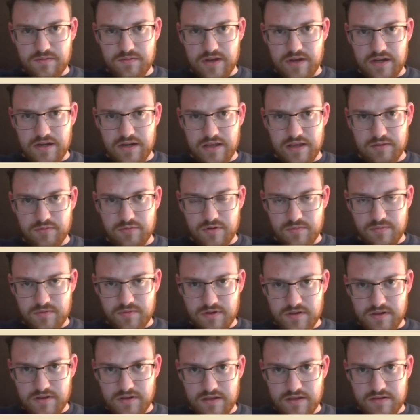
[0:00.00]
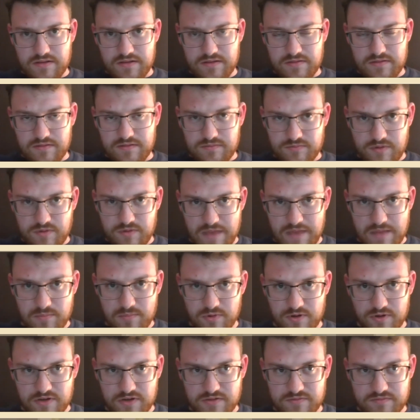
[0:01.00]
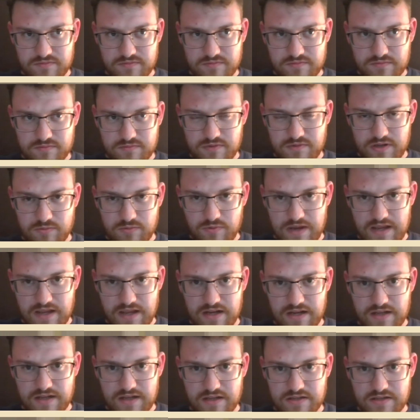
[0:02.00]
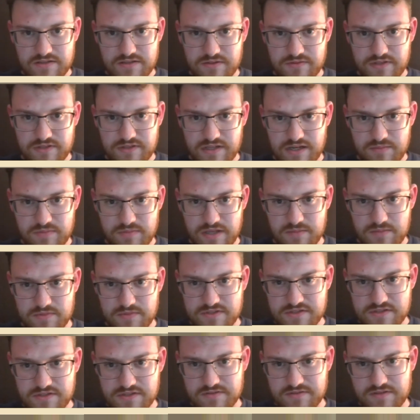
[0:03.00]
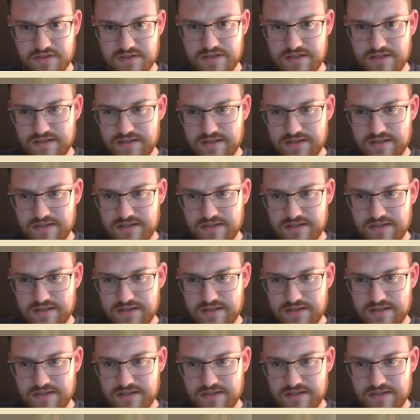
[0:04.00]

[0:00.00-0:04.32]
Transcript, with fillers: while I remember it quite well, I don't think I'd be able to